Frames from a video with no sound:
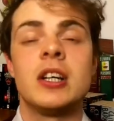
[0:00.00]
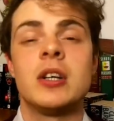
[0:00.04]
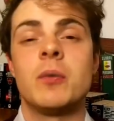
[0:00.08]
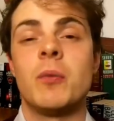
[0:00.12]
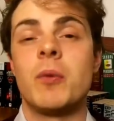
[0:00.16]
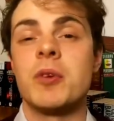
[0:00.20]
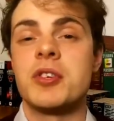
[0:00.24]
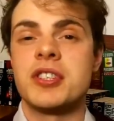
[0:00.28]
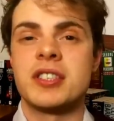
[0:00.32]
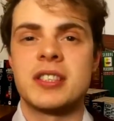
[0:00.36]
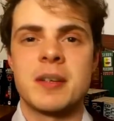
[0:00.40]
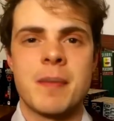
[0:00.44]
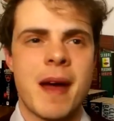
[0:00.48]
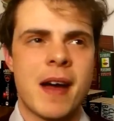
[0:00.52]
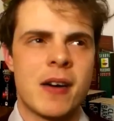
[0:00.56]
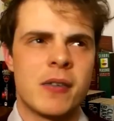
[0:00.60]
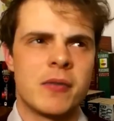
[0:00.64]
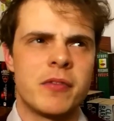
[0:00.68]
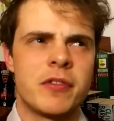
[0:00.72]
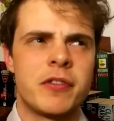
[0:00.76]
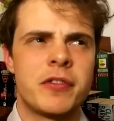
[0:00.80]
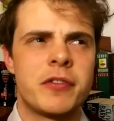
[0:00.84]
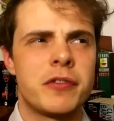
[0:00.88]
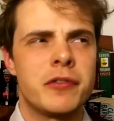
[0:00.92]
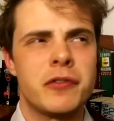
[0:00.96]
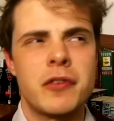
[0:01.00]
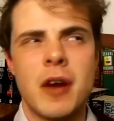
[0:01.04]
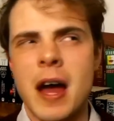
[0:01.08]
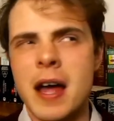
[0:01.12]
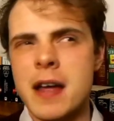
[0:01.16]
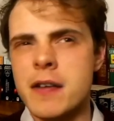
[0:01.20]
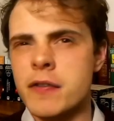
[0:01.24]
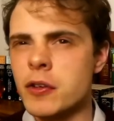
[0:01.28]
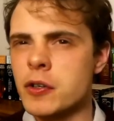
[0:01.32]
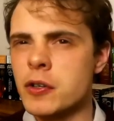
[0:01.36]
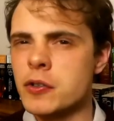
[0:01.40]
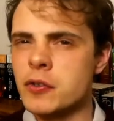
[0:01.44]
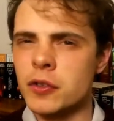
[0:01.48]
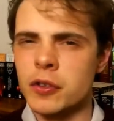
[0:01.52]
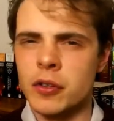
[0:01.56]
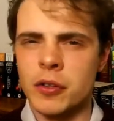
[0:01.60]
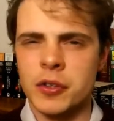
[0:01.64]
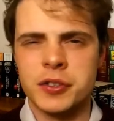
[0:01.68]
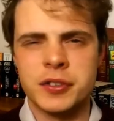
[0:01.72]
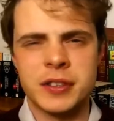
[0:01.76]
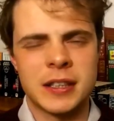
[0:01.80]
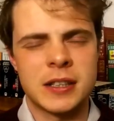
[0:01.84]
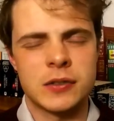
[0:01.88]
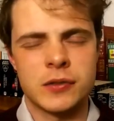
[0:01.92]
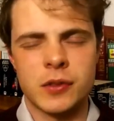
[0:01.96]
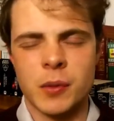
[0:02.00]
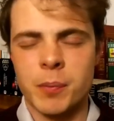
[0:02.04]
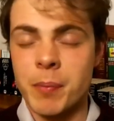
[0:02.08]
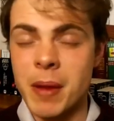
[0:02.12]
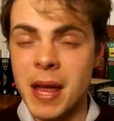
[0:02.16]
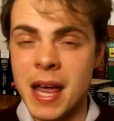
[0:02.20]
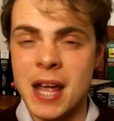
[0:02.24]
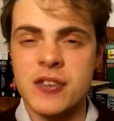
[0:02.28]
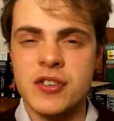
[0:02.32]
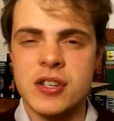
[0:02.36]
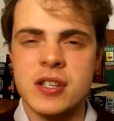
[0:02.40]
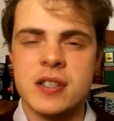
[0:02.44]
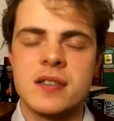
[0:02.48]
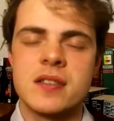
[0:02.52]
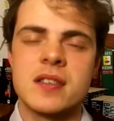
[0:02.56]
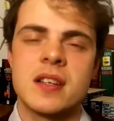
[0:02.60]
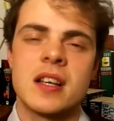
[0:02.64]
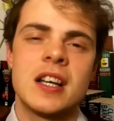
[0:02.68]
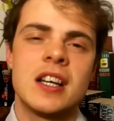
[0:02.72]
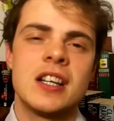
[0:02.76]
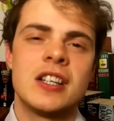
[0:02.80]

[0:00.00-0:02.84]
which is about 500 or 600 pages,